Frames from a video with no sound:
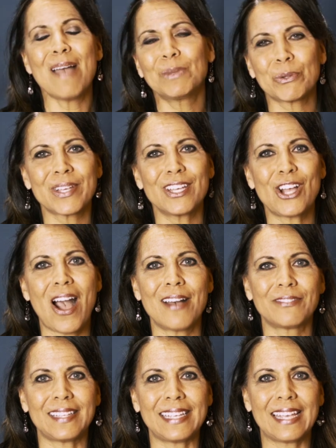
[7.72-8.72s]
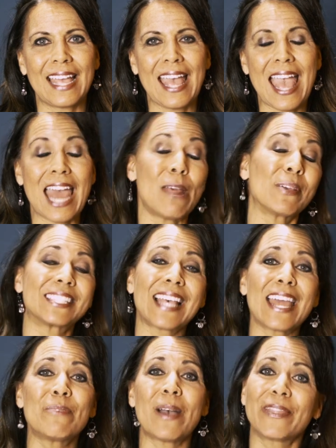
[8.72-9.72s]
I'm Lorene Coffey, and I'm
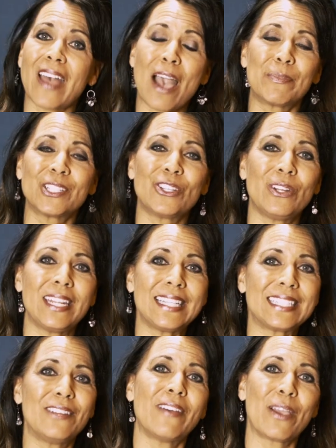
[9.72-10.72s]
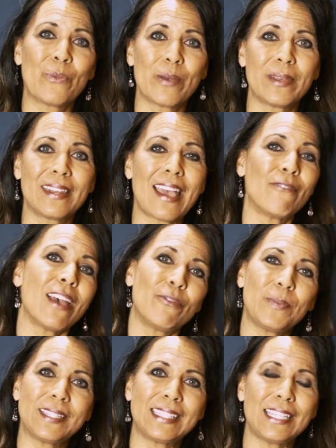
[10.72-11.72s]
excited about the opportunity to invite women of
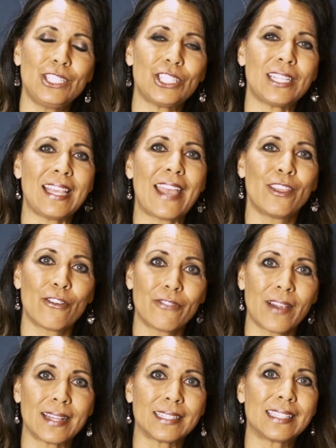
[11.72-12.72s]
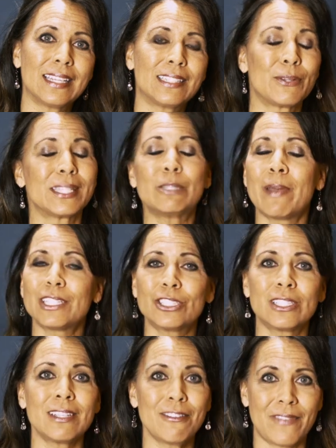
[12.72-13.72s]
FBCG and their friends to a
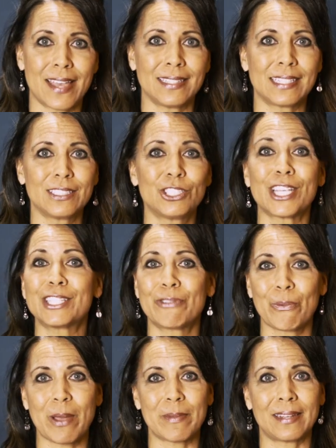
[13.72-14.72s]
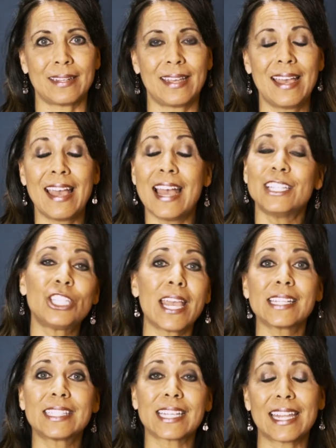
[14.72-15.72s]
special event just for women. A
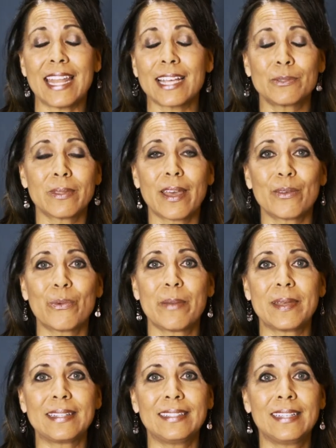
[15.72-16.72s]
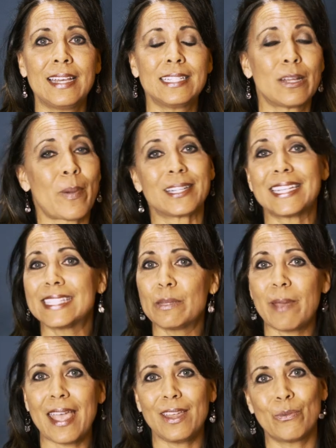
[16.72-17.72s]
chance to connect with other women, to
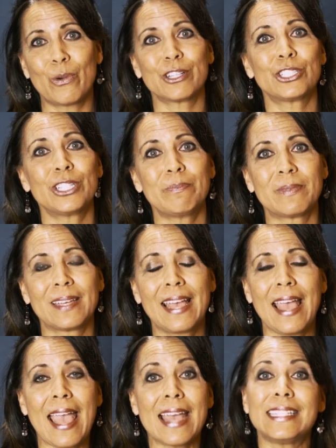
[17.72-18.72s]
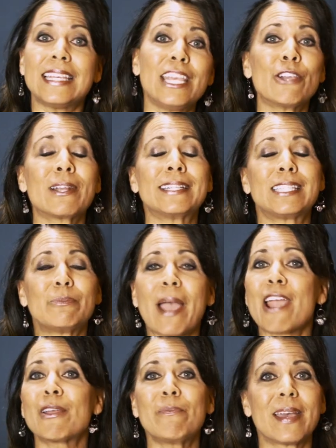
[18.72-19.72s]
participate in worship, and to hear an
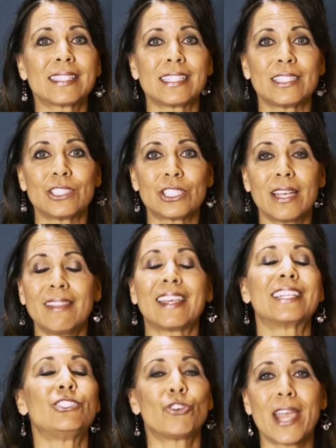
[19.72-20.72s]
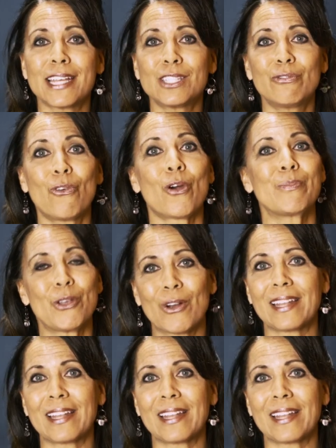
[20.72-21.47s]
inspiring message that can transform your